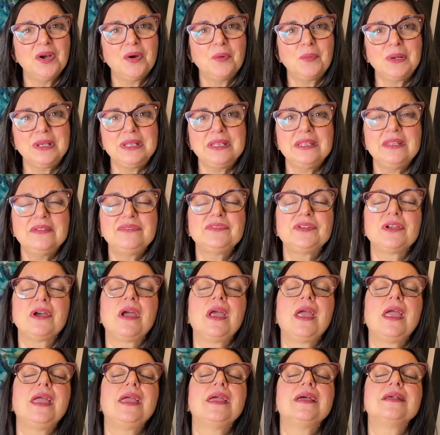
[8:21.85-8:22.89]
We lift our
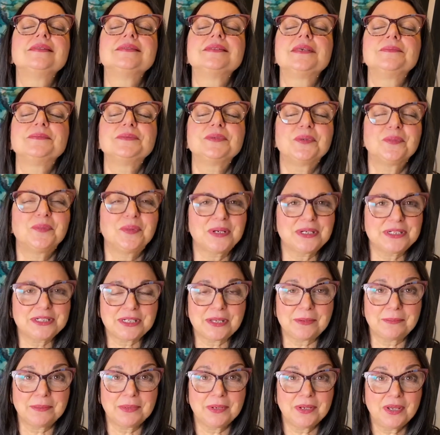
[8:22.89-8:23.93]
hands up to
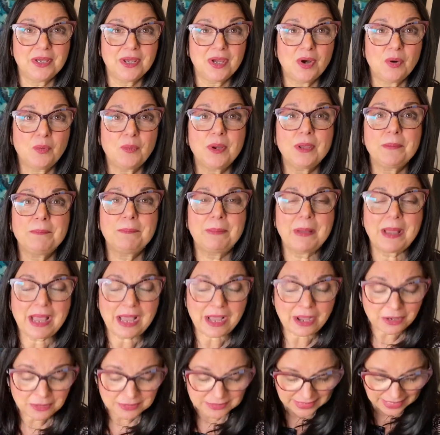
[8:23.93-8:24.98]
worship. We
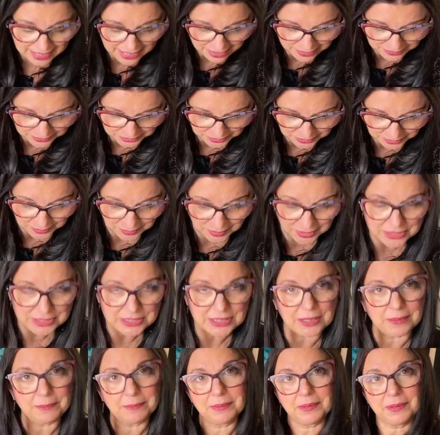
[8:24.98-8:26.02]
bow down to
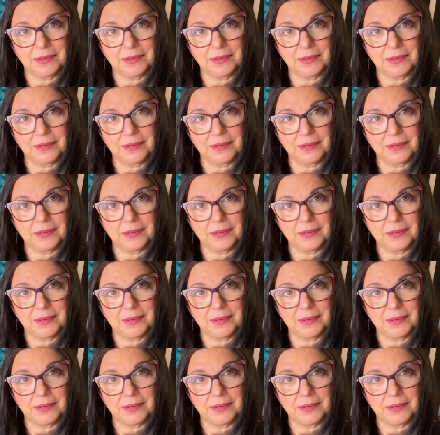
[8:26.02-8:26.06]
worship.